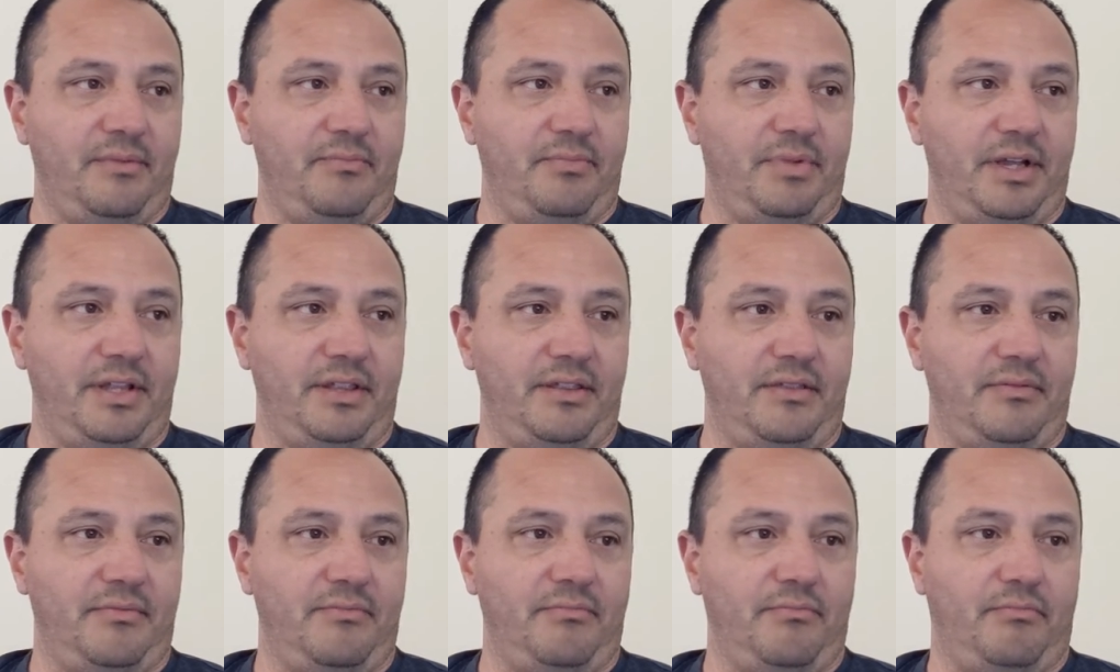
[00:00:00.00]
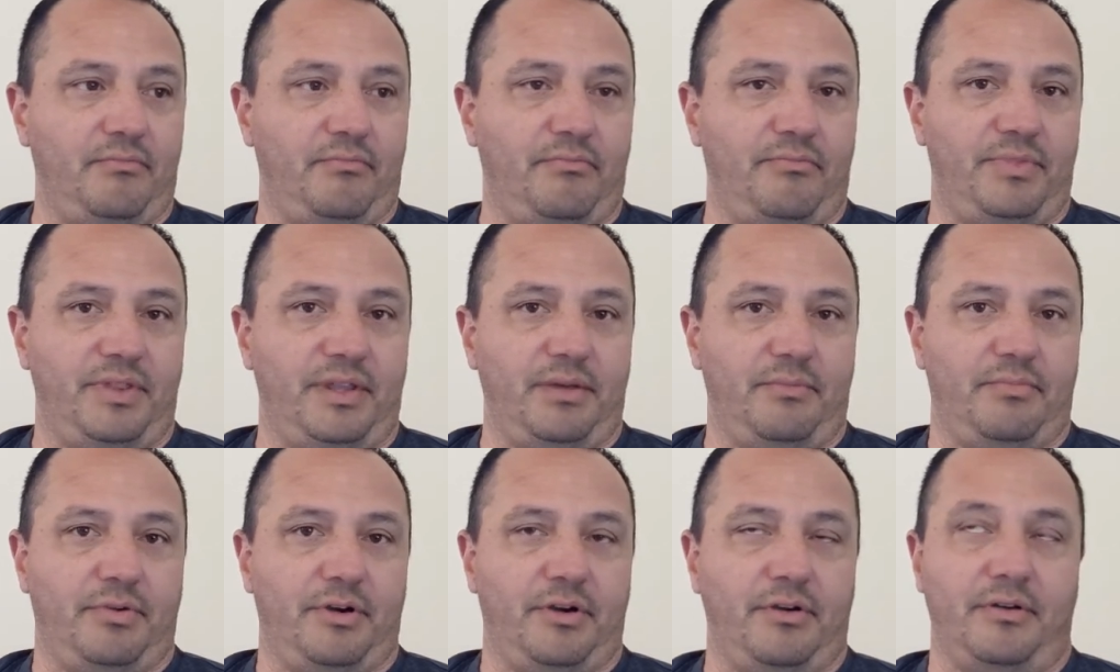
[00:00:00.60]
but
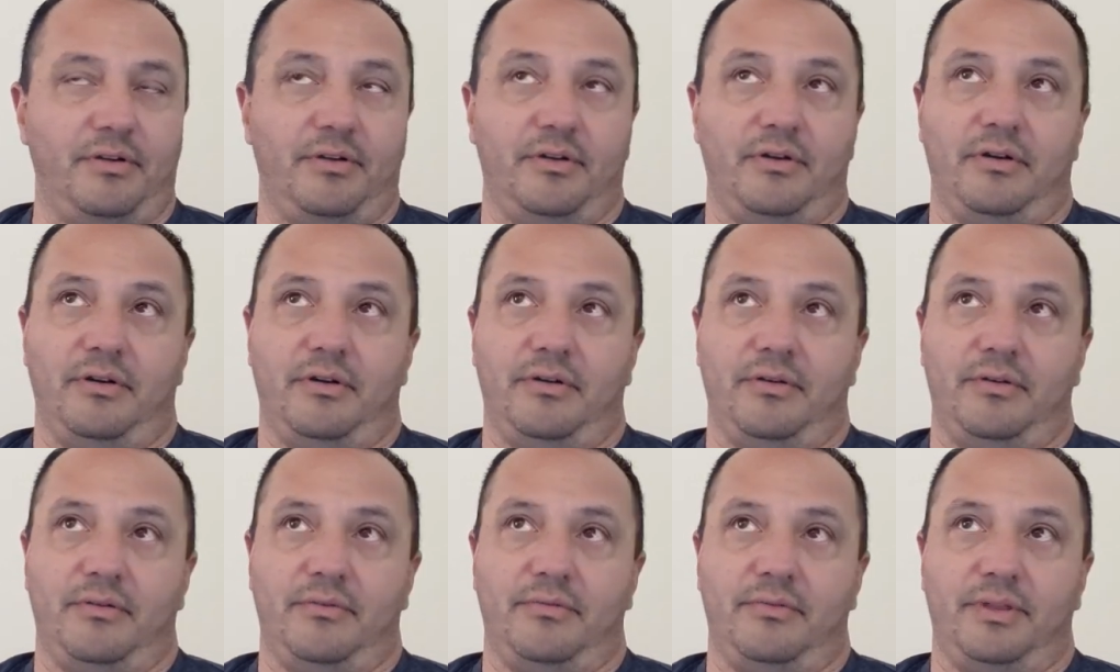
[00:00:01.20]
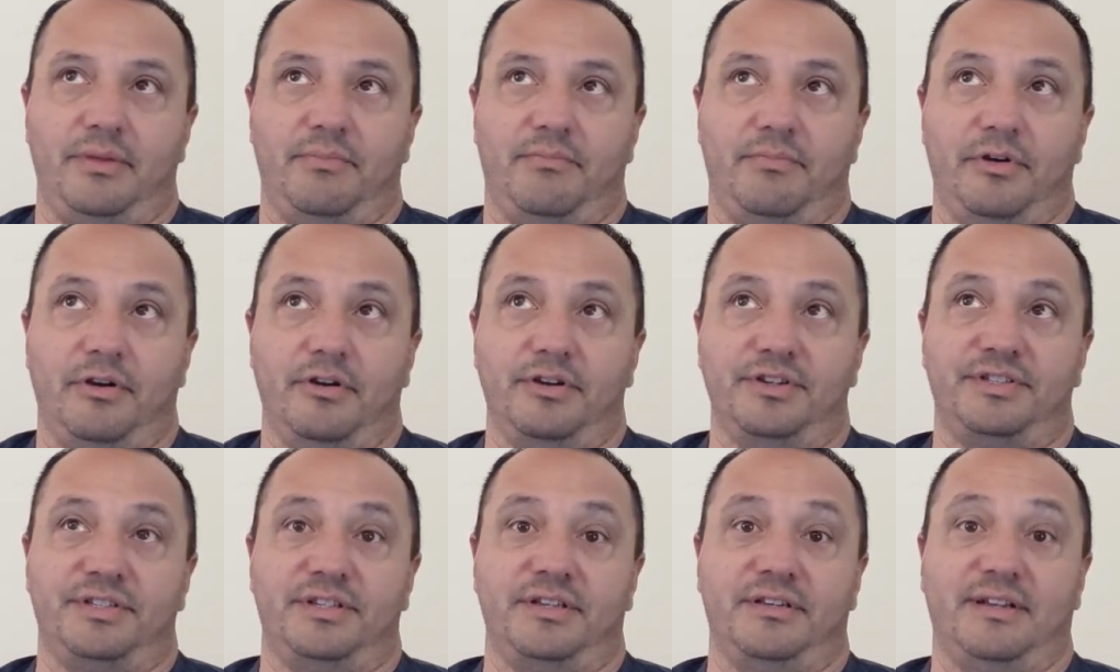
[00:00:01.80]
the
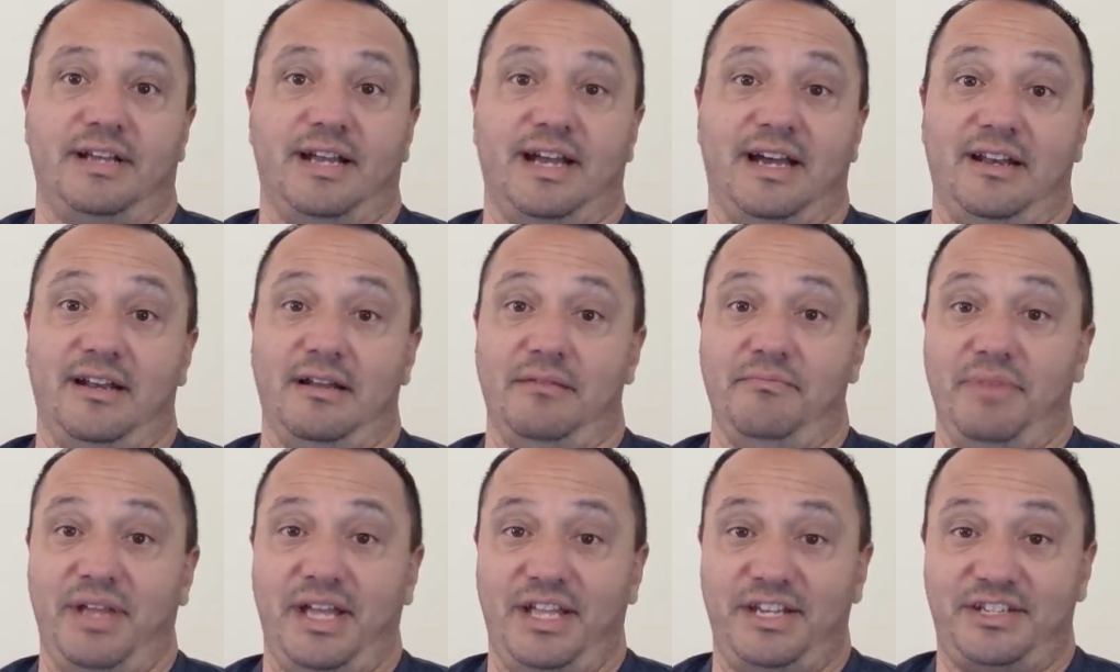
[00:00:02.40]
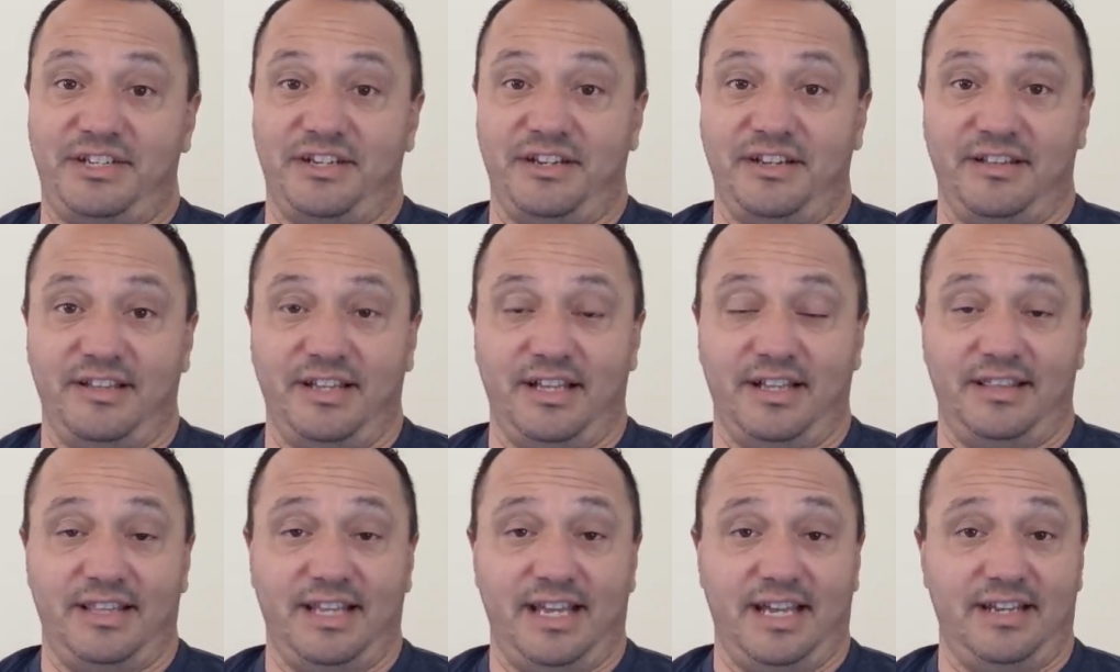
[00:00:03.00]
person kind of mentioned
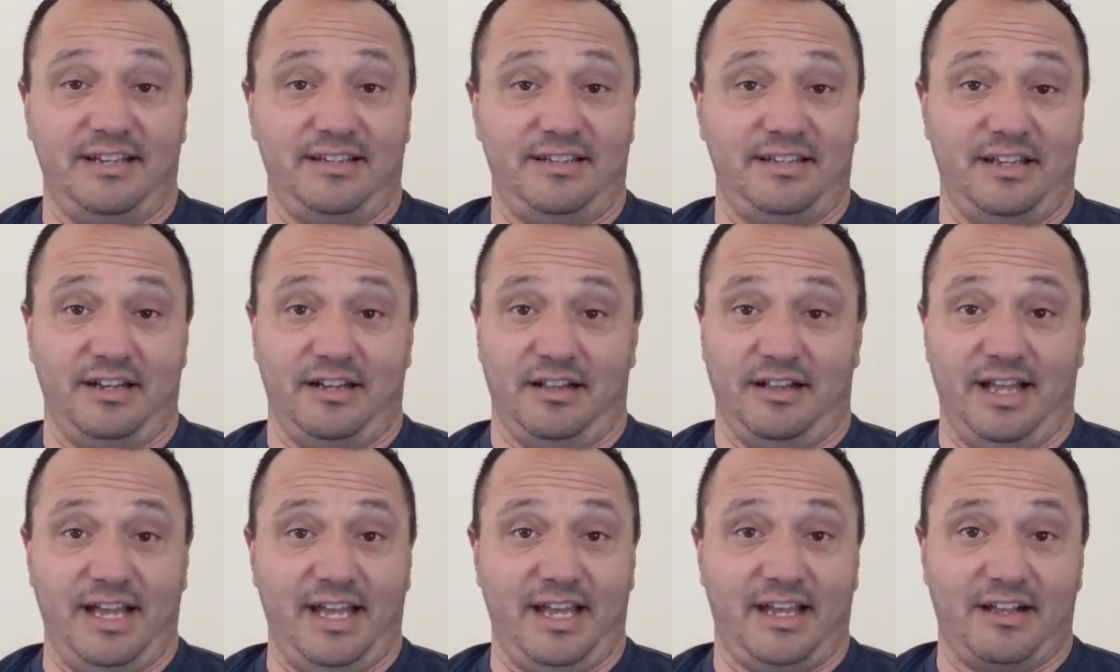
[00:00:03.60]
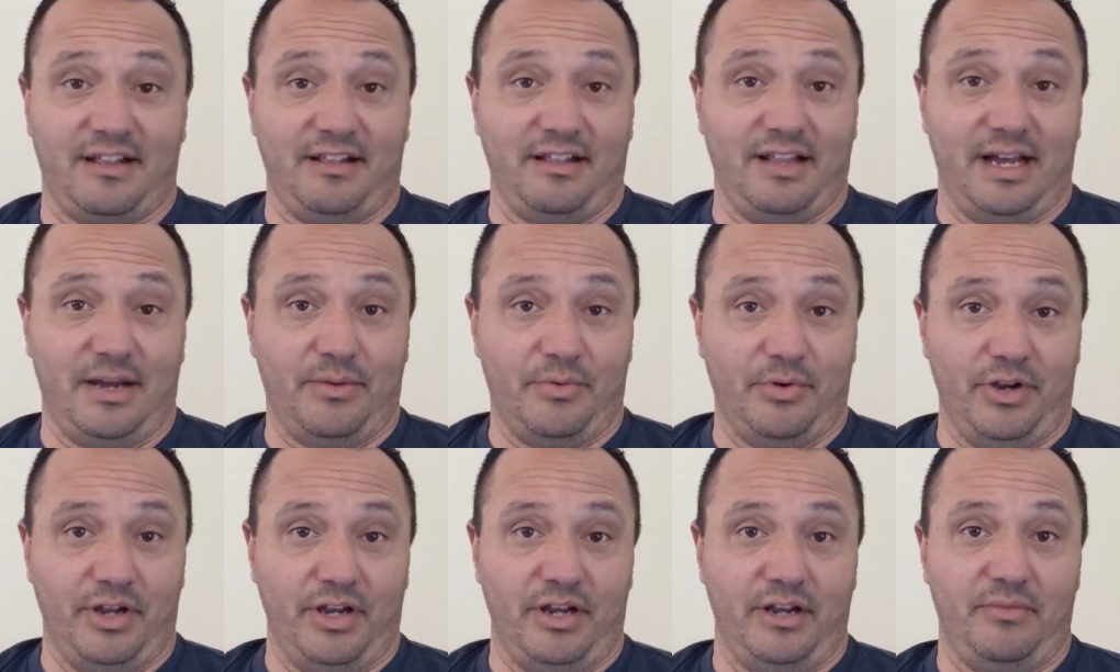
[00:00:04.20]
that they didn't like
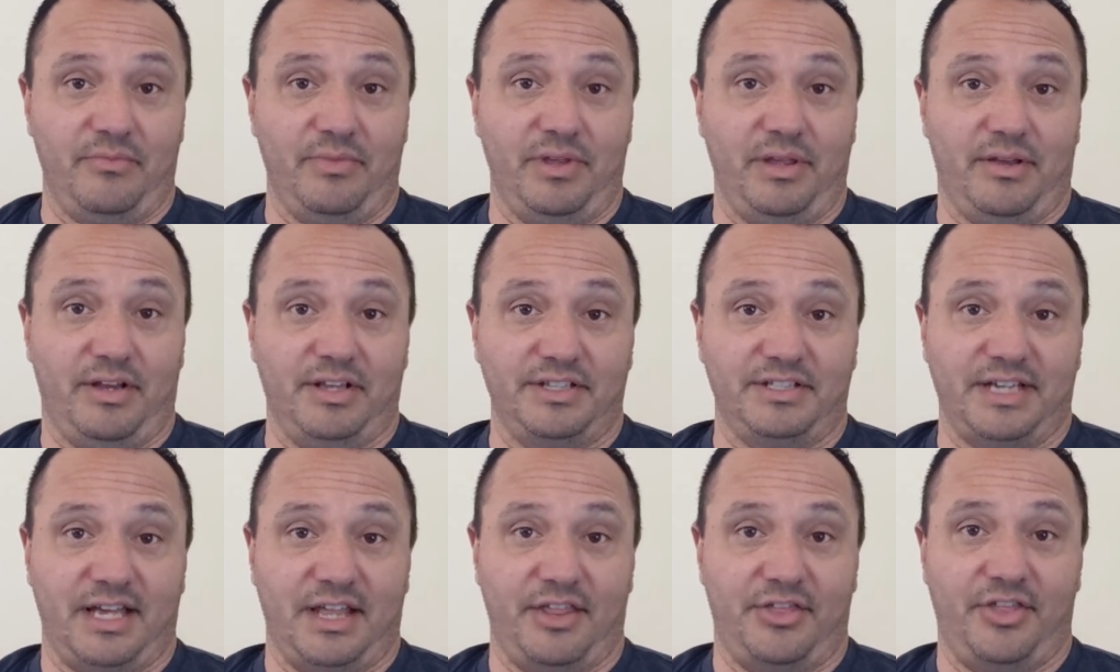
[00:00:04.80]
collaborating with me because I